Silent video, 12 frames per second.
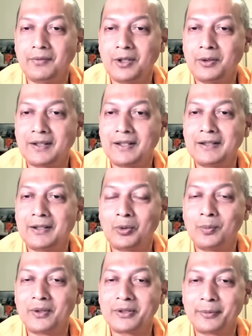When you're thinking
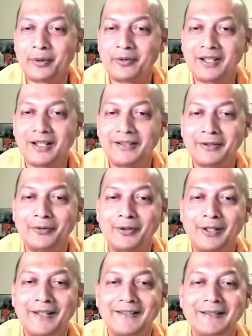too much about Vedanta, you
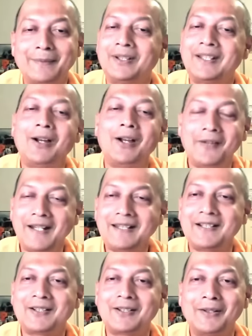fall asleep. All right,
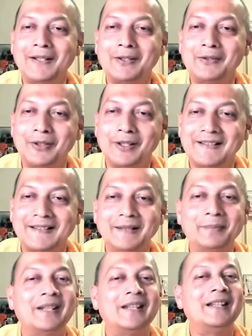that's all right, you fall
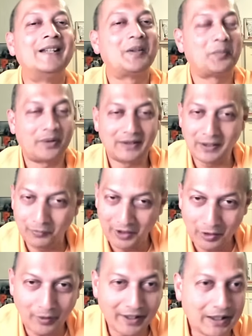asleep. But then
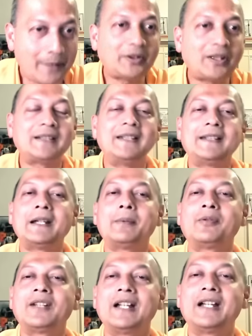when you wake up, start thinking
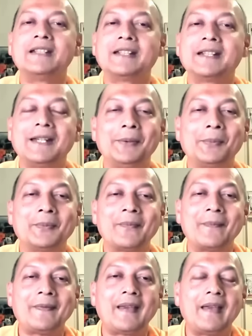about Vedanta again.
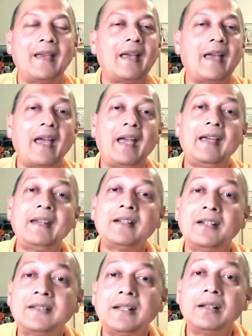And
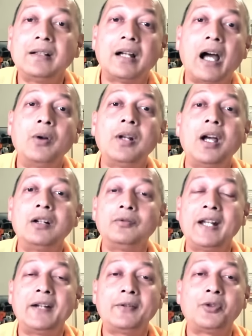until, how long
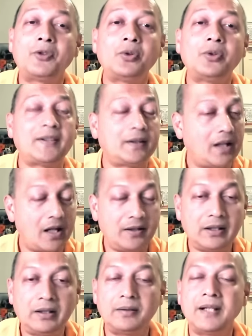will I have to do this?
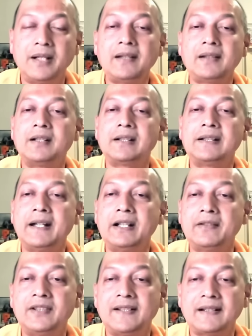Until death, until the end
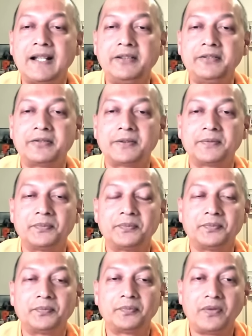of this life.
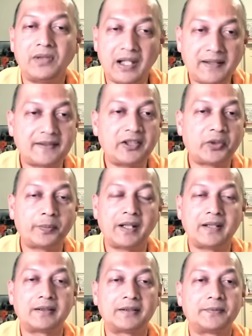That's the
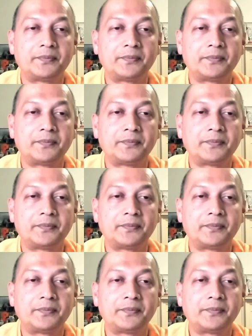spirit.